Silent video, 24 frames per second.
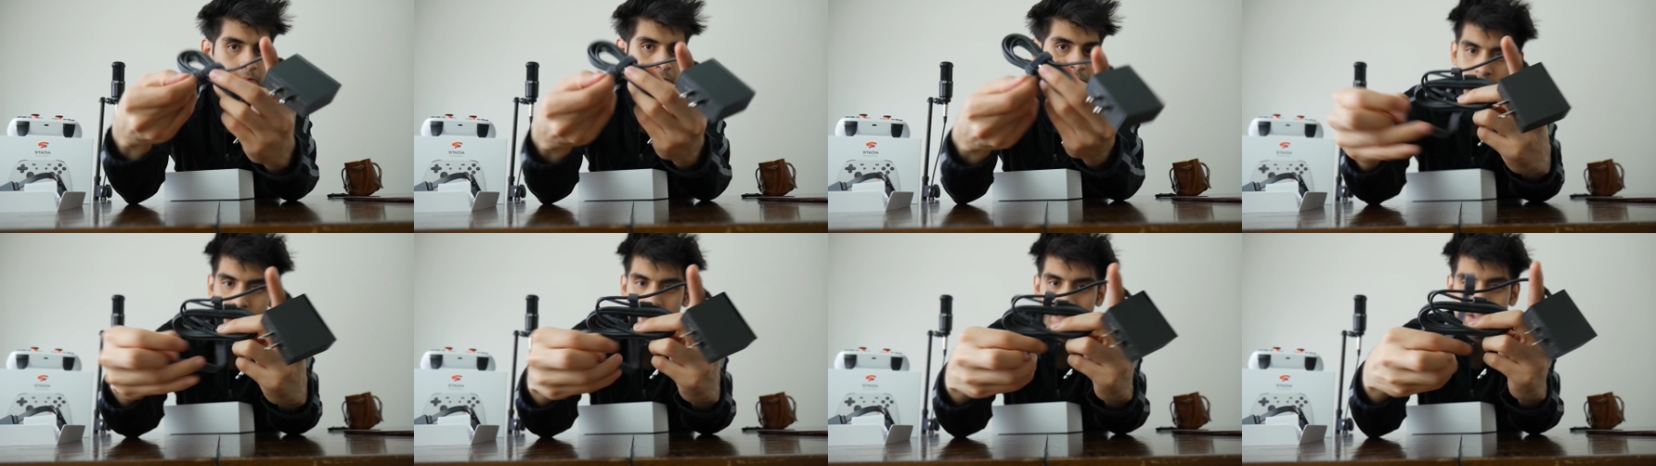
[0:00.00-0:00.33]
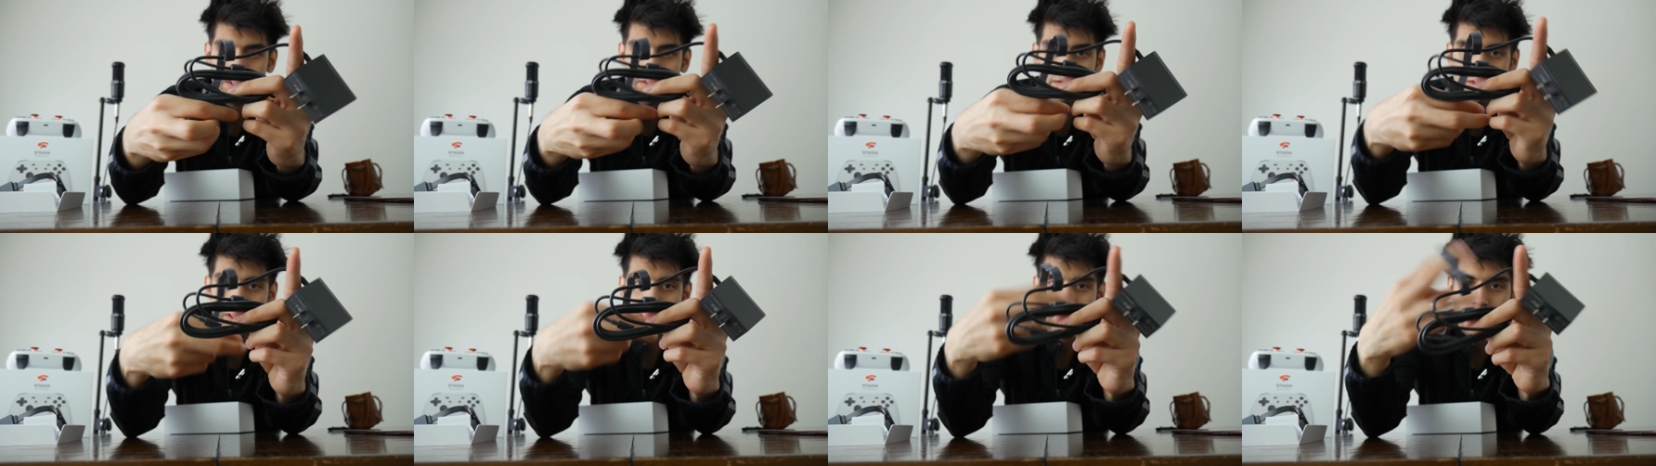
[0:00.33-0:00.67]

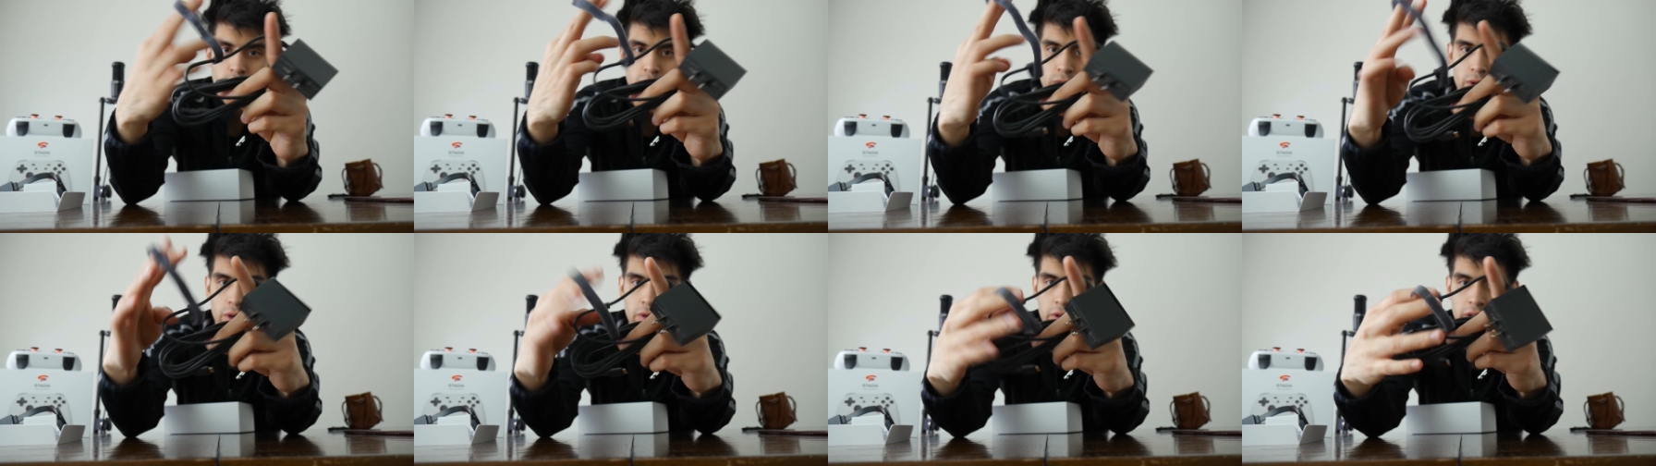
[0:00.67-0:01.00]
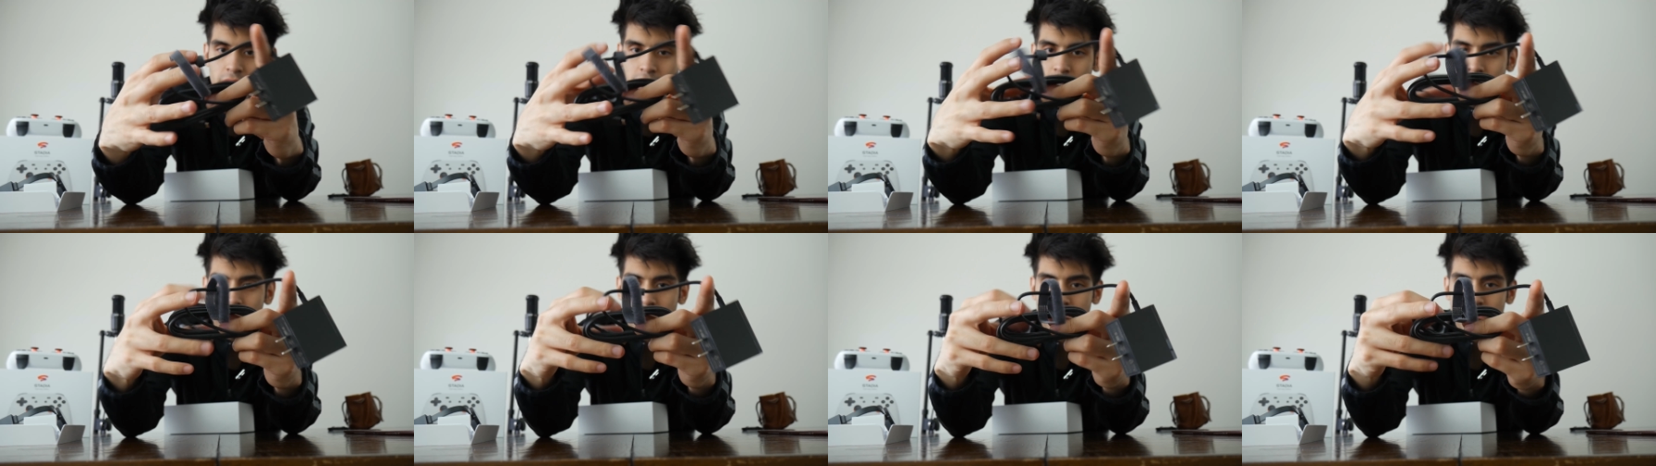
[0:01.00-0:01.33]

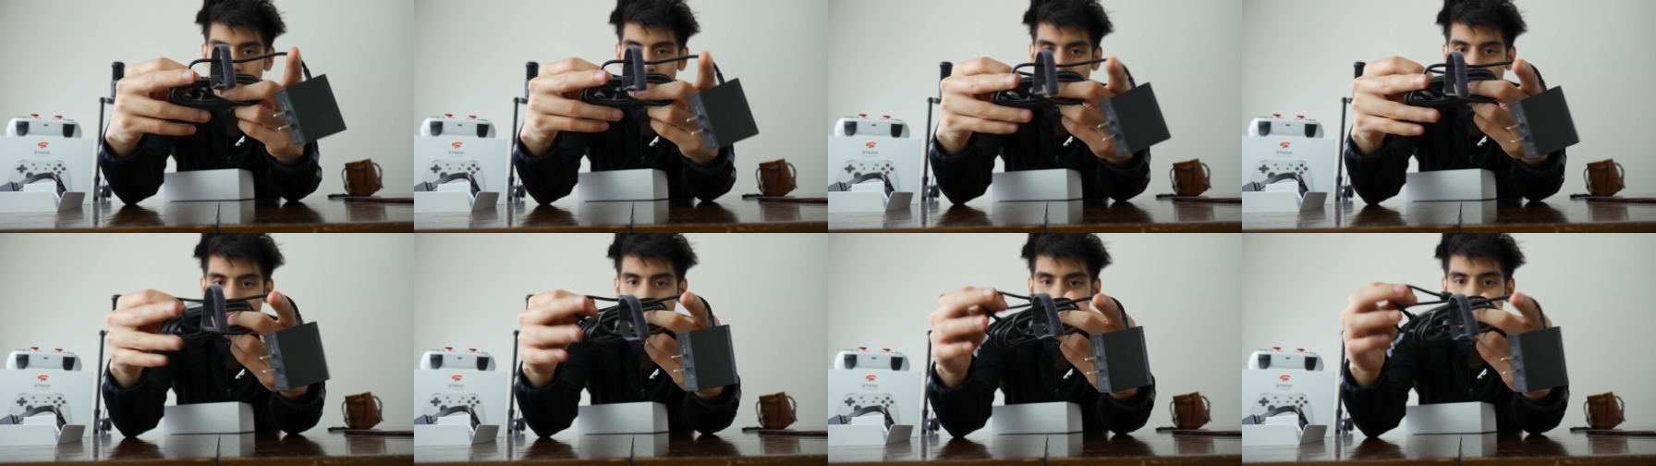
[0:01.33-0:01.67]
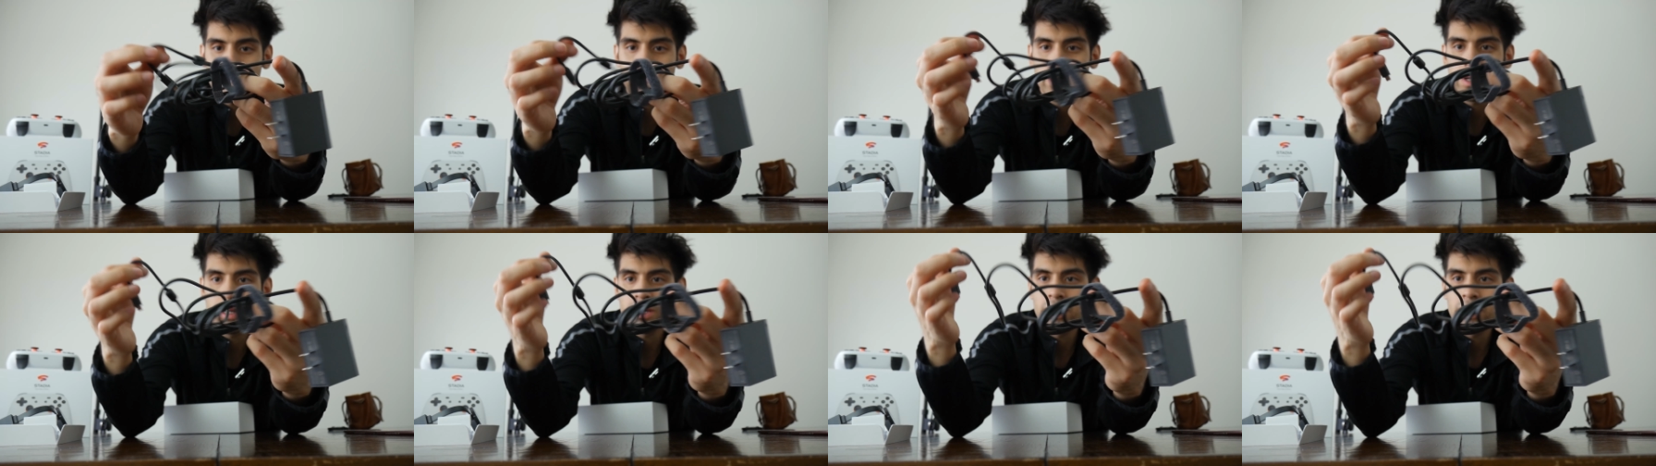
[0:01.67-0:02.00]
Velcro here strap.